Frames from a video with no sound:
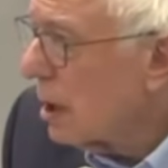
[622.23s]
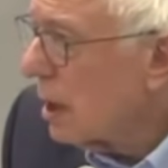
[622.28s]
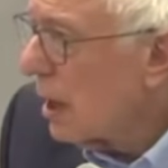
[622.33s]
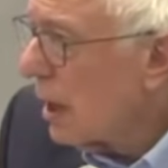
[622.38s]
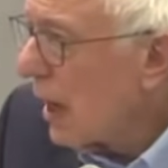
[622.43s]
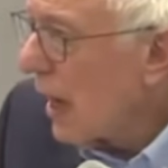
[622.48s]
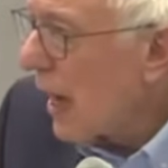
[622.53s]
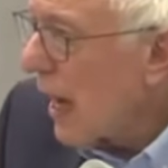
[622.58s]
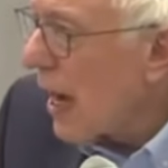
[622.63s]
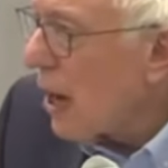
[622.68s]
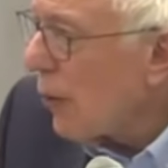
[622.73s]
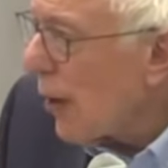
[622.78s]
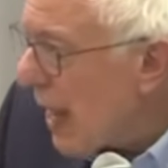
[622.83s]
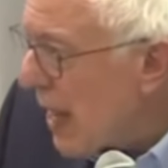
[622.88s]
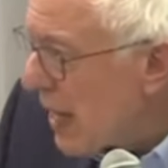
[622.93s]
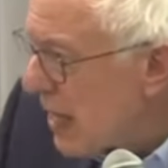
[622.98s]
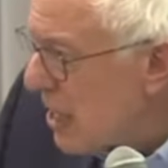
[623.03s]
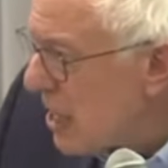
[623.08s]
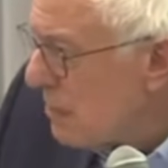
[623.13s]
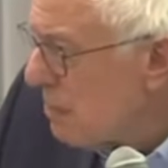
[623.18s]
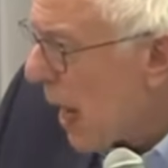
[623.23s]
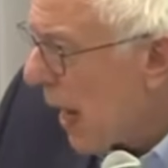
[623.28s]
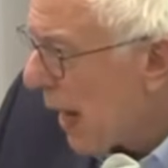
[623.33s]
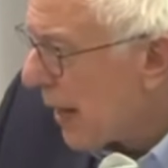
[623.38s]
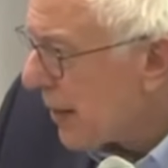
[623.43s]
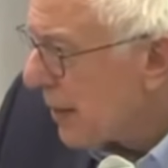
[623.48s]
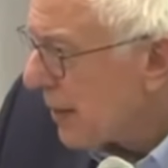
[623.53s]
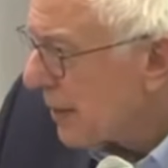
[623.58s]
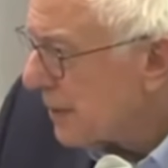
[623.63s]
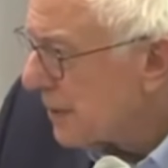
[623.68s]
how
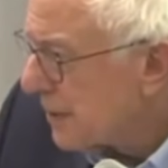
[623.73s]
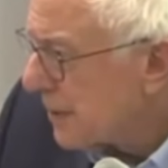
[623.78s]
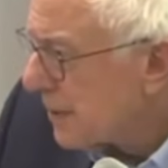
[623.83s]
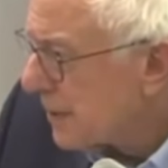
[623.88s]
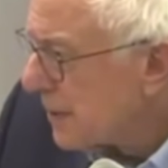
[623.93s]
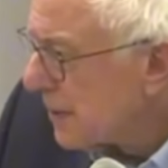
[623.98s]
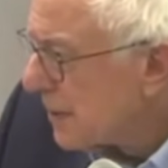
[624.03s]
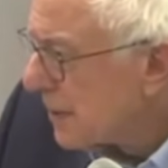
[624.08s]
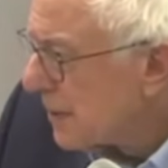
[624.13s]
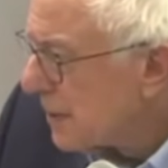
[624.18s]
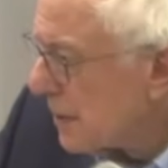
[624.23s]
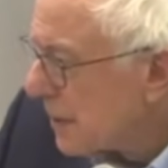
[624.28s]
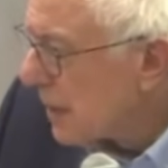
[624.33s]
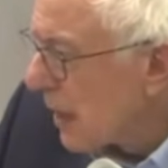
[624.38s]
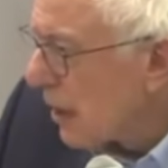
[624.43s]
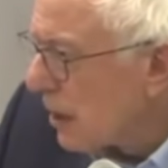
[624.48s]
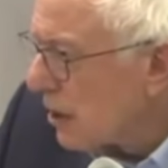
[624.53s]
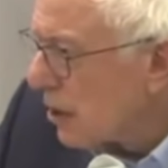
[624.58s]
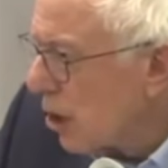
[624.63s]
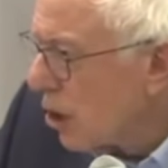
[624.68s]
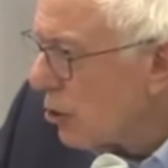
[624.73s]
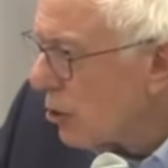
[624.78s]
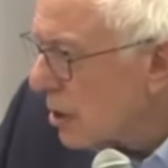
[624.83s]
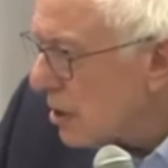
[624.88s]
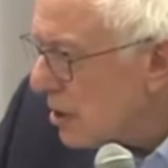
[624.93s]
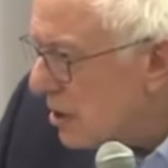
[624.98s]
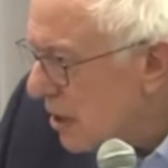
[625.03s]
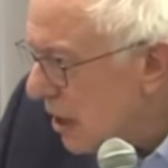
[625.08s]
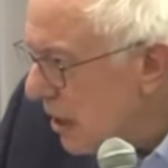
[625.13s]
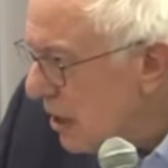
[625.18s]
anybody, let alone a
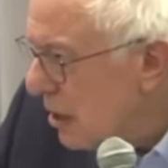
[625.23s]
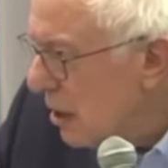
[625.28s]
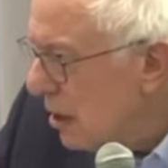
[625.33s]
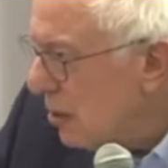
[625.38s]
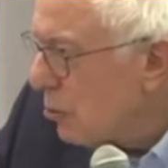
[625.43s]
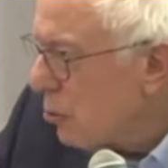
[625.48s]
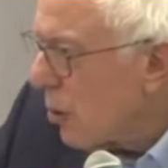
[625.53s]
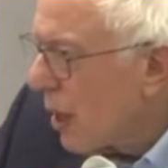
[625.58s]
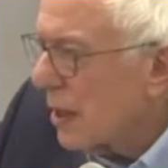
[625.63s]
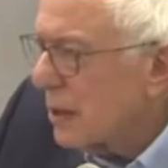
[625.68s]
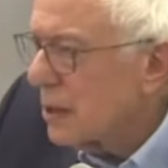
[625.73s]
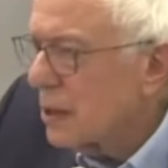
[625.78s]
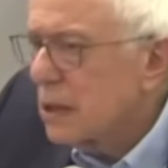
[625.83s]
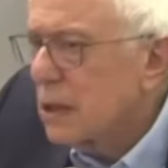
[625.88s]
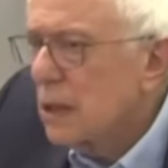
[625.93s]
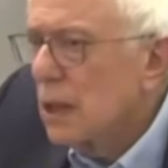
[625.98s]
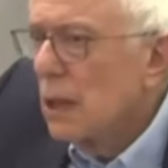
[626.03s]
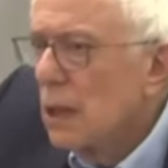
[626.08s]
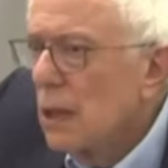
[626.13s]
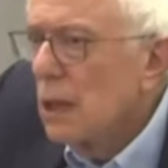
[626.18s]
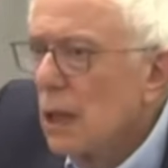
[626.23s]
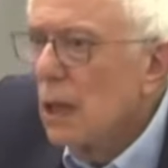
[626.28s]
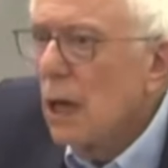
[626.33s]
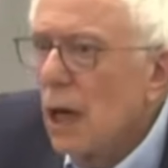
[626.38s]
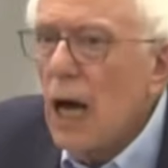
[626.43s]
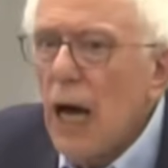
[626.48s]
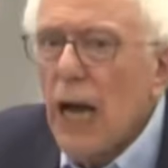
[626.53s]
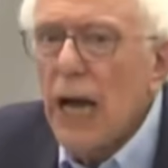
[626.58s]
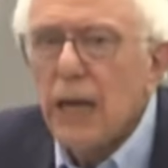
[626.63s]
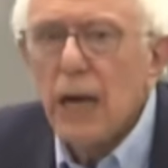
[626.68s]
senior who has
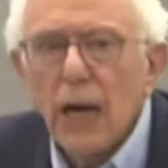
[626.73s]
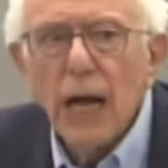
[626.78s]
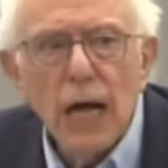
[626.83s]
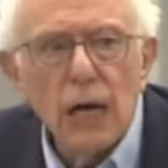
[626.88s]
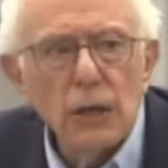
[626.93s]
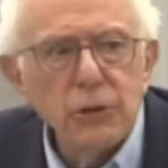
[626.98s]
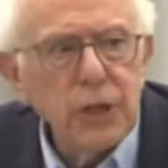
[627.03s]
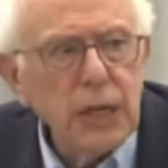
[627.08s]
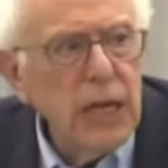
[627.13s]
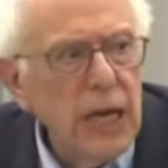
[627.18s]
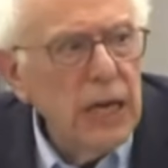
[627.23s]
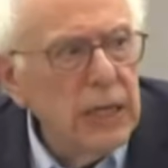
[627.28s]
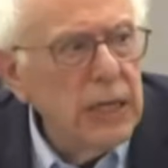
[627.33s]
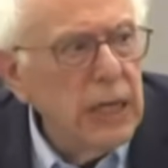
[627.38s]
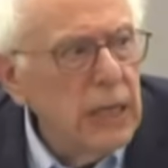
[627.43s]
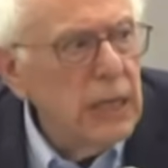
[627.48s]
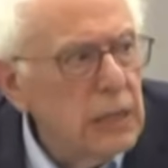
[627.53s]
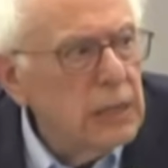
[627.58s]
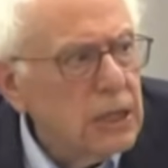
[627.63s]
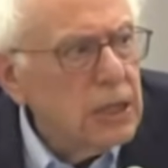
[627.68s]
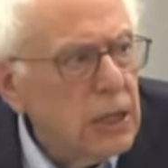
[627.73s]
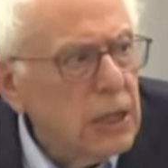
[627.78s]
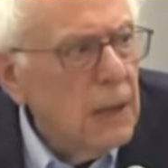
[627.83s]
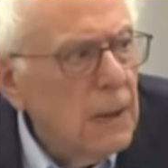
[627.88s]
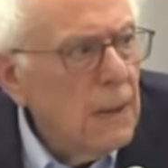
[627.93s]
higher health care needs,